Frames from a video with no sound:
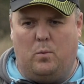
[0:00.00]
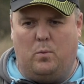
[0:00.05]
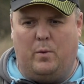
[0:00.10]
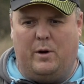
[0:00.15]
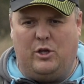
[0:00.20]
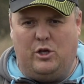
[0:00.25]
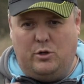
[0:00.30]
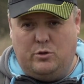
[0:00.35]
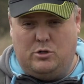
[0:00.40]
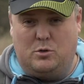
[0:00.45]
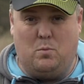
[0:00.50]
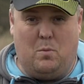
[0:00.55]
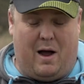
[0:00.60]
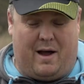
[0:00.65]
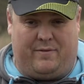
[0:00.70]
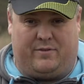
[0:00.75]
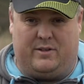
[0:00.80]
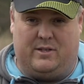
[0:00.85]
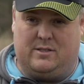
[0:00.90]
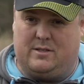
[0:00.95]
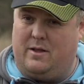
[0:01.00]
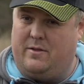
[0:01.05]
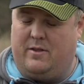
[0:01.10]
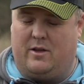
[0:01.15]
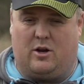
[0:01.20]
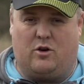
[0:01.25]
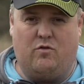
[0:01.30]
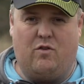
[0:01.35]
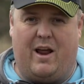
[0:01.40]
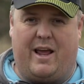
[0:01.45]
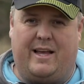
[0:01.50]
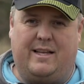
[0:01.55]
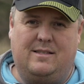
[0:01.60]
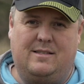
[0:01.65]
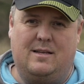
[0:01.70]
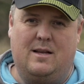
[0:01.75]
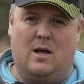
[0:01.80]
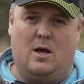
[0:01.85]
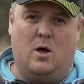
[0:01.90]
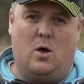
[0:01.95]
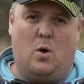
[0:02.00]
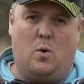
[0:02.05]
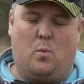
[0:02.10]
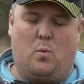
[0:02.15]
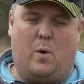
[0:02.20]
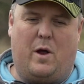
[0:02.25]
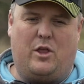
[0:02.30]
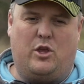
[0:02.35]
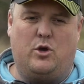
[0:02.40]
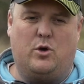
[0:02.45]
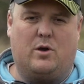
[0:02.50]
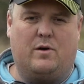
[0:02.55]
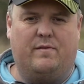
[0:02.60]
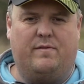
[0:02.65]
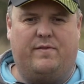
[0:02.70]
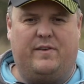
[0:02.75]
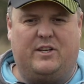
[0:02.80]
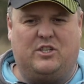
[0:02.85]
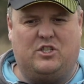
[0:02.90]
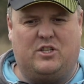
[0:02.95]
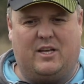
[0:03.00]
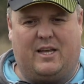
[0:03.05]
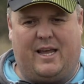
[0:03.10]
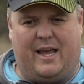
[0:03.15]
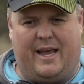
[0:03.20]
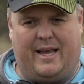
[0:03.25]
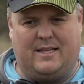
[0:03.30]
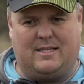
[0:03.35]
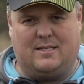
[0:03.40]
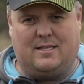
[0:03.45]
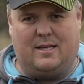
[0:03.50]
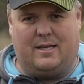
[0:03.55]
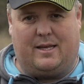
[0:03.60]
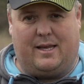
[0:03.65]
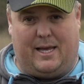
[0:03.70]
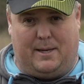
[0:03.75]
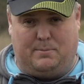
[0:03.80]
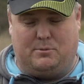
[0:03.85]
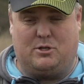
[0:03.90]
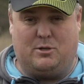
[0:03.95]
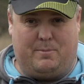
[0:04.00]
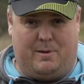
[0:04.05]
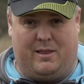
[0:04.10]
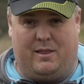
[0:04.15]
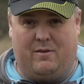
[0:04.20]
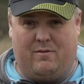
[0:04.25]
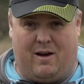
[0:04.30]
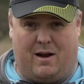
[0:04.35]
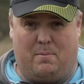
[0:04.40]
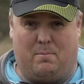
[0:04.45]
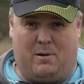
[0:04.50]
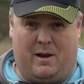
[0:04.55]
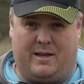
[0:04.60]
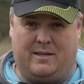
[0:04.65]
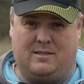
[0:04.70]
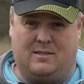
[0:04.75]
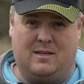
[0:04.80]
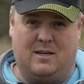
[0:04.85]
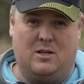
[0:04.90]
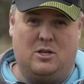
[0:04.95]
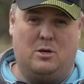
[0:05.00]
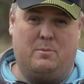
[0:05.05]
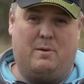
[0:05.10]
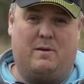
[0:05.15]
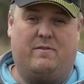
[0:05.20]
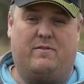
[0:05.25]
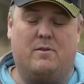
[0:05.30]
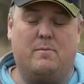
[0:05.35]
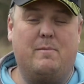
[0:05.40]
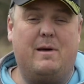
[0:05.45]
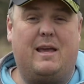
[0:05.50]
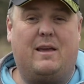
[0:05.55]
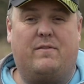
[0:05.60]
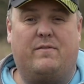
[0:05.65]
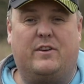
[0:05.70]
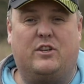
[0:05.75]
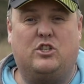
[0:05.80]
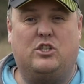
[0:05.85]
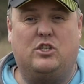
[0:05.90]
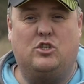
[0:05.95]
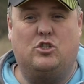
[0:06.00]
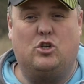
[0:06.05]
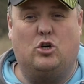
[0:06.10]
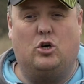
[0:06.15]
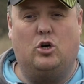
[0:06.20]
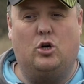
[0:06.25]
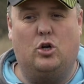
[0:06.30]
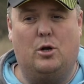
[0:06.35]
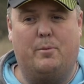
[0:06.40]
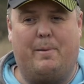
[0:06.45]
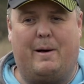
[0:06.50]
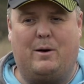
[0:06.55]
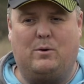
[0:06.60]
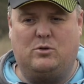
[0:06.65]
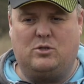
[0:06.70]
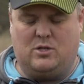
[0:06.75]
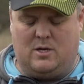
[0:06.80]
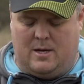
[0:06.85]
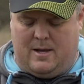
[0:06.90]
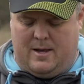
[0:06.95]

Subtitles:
When using wafters, that they're great when you can fish the kit that keeps them in the right place. I mean, for me, fishing's all about